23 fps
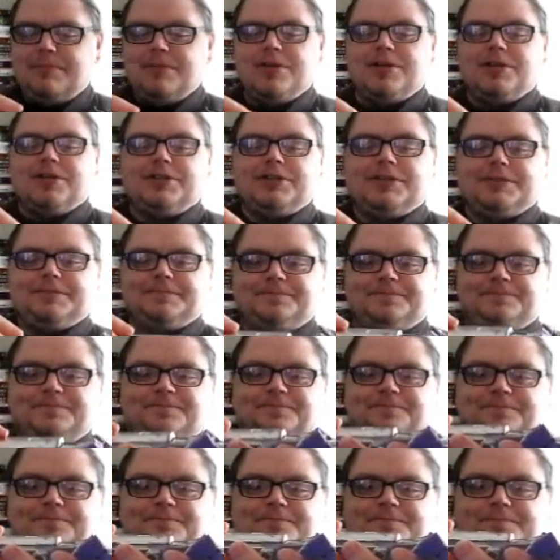mode.
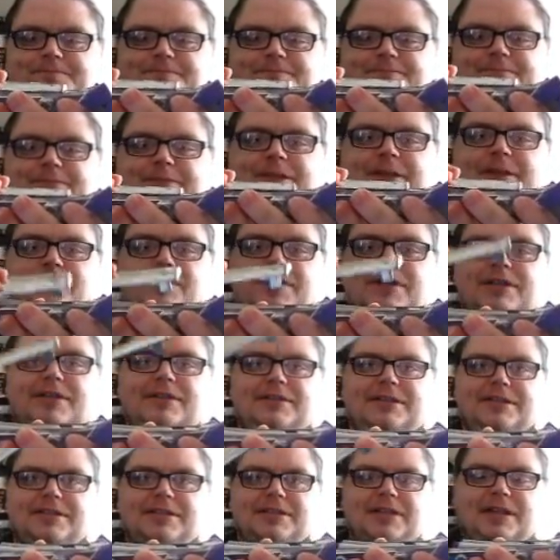Right, we
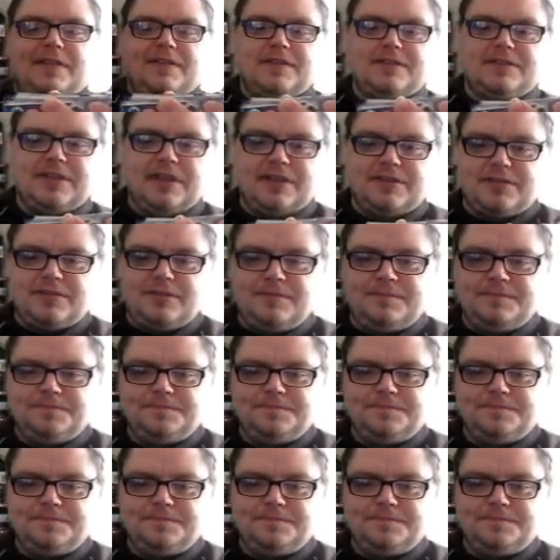disconnect this section.